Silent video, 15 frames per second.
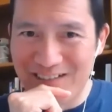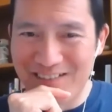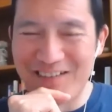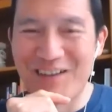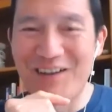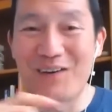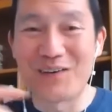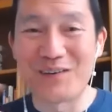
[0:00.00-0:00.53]

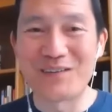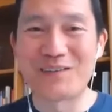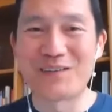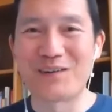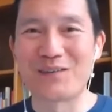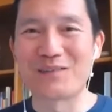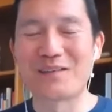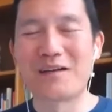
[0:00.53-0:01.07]
no, you
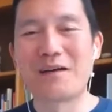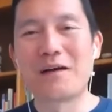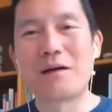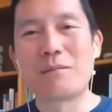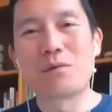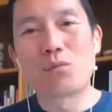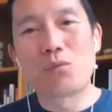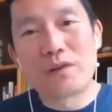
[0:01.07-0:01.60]
don't.
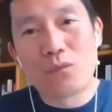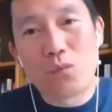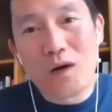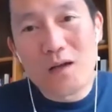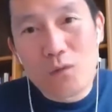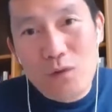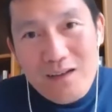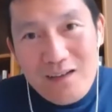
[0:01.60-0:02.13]
But with a
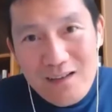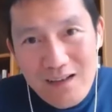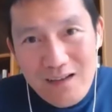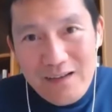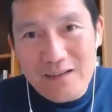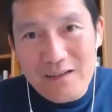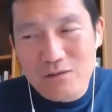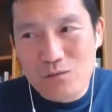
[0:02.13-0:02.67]
one-on-one
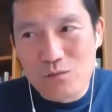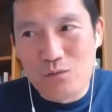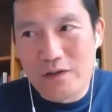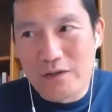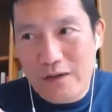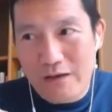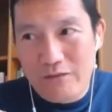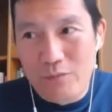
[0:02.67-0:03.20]
client where
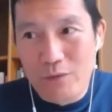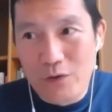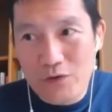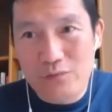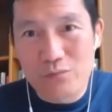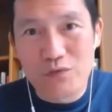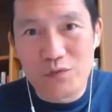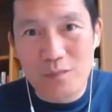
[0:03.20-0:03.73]
you have the
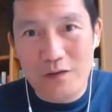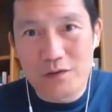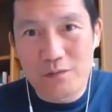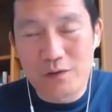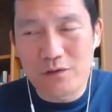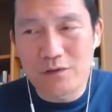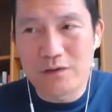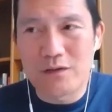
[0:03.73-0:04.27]
most
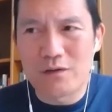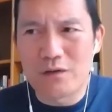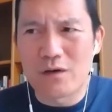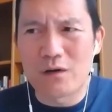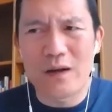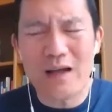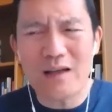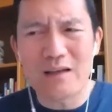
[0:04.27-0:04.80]
responsibility, you
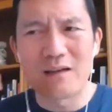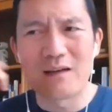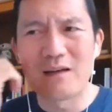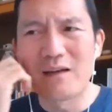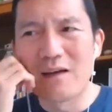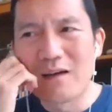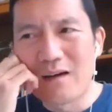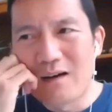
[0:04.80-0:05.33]
go, hey,
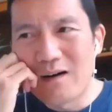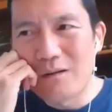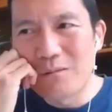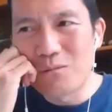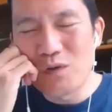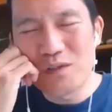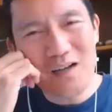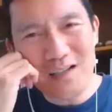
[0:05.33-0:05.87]

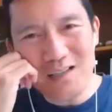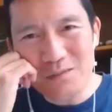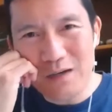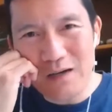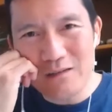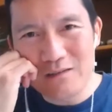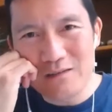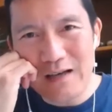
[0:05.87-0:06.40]
um, we talked
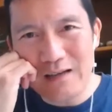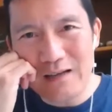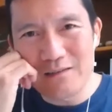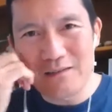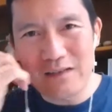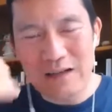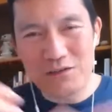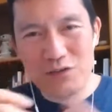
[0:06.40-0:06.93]
about that
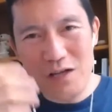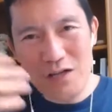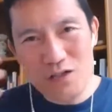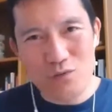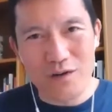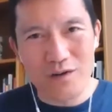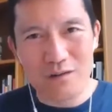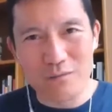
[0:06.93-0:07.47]
that change
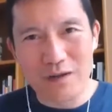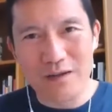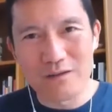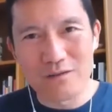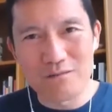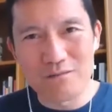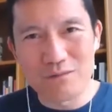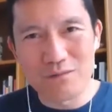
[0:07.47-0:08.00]
you were going to make.
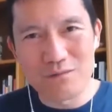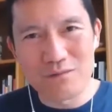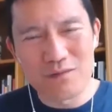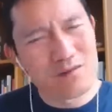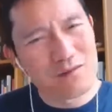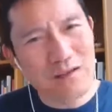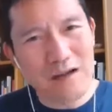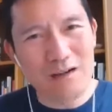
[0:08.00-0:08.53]

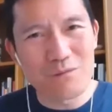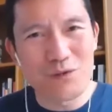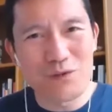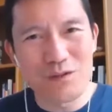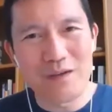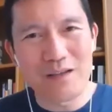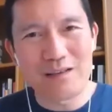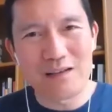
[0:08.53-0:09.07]
How come you
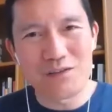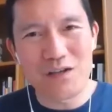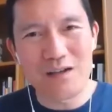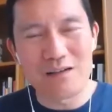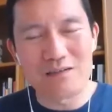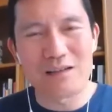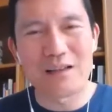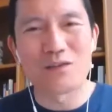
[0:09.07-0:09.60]
didn't make that
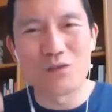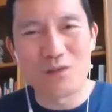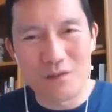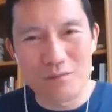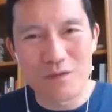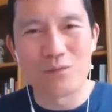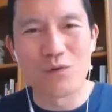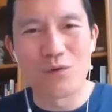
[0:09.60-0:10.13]
change? Like you
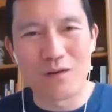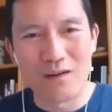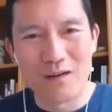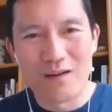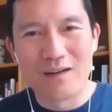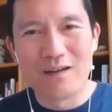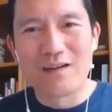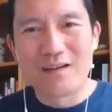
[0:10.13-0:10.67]
could be more
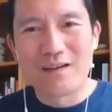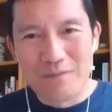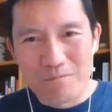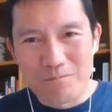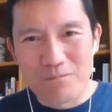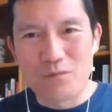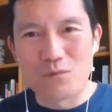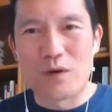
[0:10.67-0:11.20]

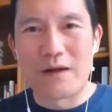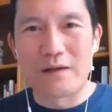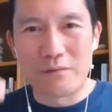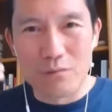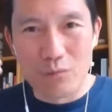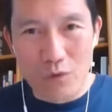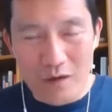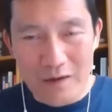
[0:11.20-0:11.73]
right,
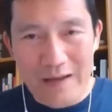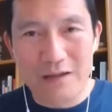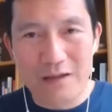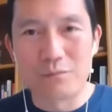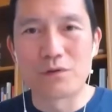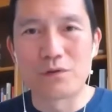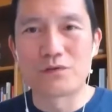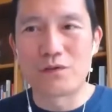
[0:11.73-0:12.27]
more
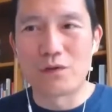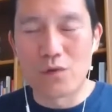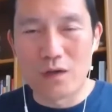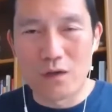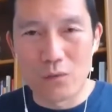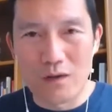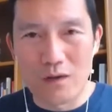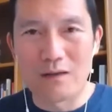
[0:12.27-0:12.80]
accountable to the
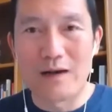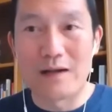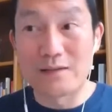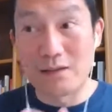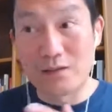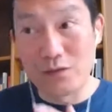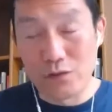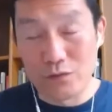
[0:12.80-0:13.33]
one-on-one clients
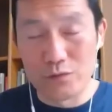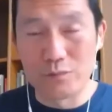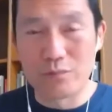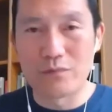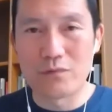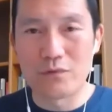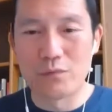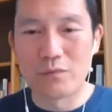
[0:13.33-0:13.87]
and to your group
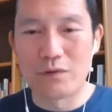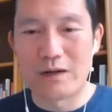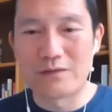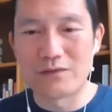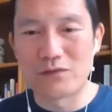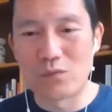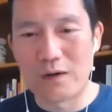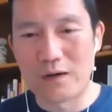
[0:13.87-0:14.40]
group
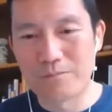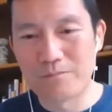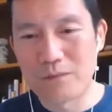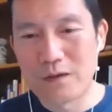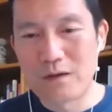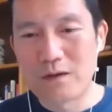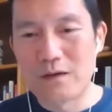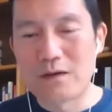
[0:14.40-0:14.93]
clients as well.
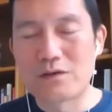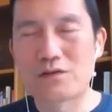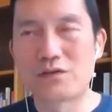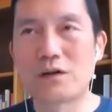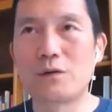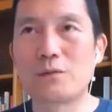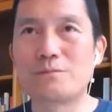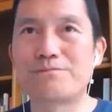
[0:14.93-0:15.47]

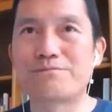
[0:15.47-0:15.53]
So